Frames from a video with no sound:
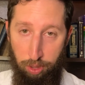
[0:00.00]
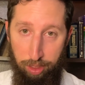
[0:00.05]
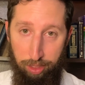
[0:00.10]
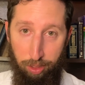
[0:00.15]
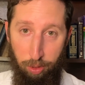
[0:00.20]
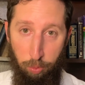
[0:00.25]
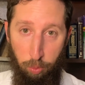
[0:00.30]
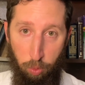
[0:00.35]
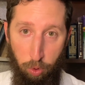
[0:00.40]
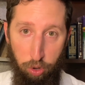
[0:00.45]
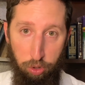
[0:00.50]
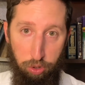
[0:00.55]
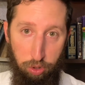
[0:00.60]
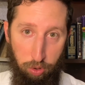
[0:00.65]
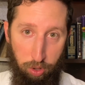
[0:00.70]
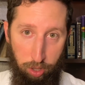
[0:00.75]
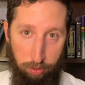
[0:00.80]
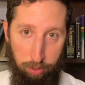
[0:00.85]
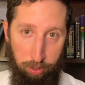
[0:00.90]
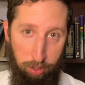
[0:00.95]
That's the worst you
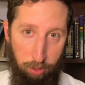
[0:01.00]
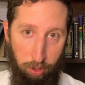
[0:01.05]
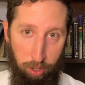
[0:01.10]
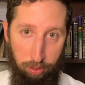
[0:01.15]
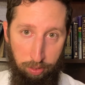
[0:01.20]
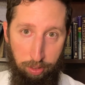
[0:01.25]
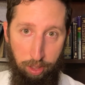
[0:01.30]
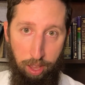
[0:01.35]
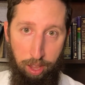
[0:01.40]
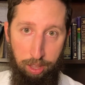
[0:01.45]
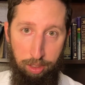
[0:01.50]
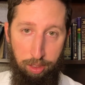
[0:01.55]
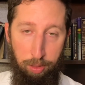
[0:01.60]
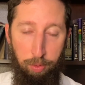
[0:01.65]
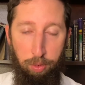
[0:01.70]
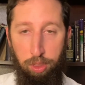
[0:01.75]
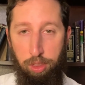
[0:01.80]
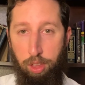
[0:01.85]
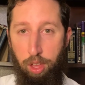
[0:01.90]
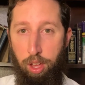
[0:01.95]
can say.
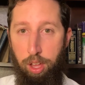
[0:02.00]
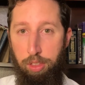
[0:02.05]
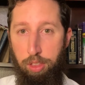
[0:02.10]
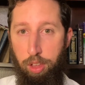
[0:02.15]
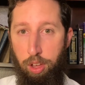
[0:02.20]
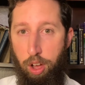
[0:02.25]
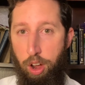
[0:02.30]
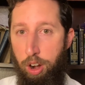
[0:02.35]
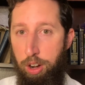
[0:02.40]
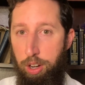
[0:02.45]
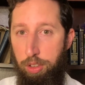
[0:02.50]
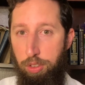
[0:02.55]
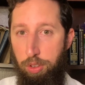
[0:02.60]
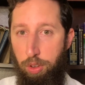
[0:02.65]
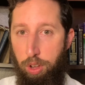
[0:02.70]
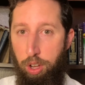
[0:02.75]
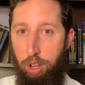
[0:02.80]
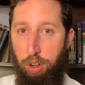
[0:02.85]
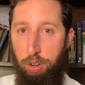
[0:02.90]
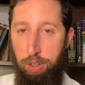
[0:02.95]
It's the hardest you
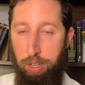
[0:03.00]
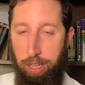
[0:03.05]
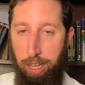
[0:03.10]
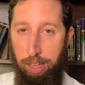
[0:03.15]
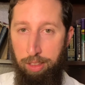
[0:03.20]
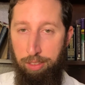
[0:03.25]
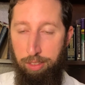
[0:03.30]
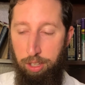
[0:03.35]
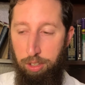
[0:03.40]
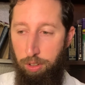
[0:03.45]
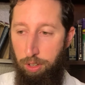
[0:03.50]
can go against it.